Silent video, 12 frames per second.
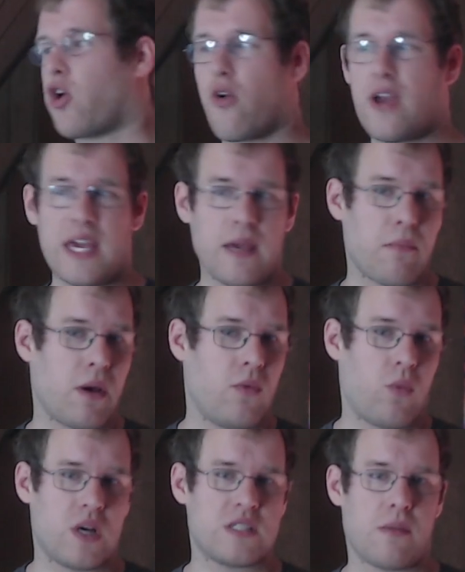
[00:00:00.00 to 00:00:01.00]
Creme
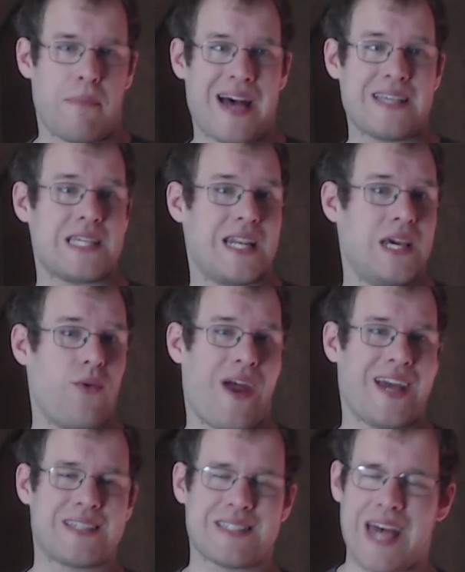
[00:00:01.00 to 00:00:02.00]
was the best, and he
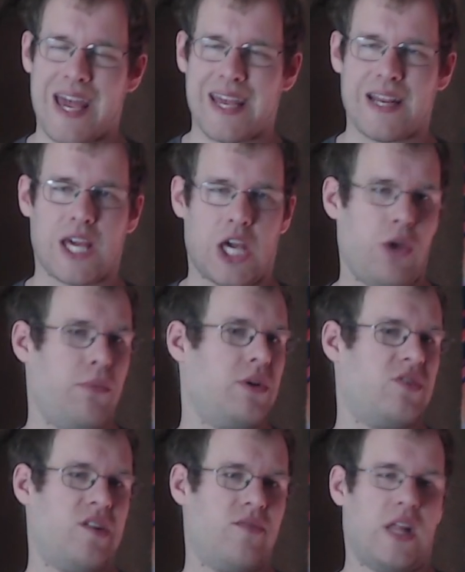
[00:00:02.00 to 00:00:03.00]
ranked second
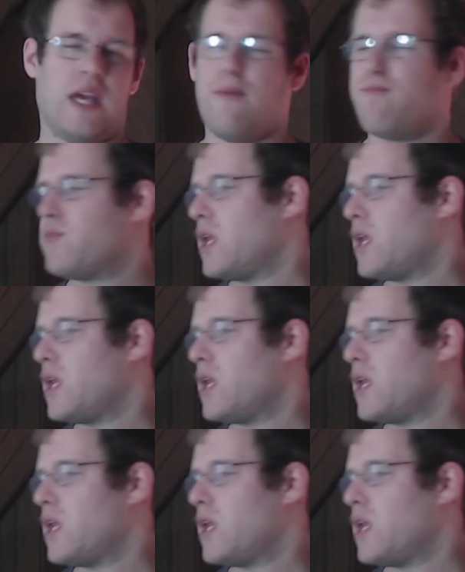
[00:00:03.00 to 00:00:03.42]
cumulatively.